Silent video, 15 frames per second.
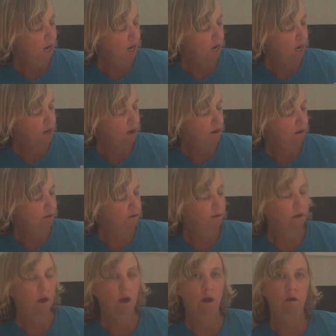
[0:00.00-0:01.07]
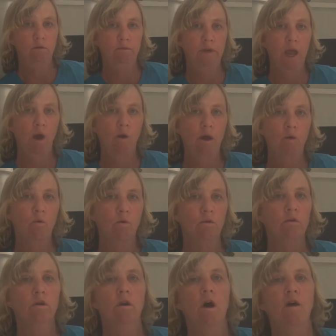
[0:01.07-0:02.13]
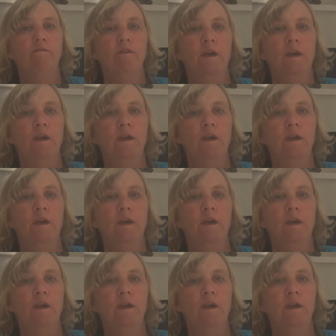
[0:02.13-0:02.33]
and now I order it off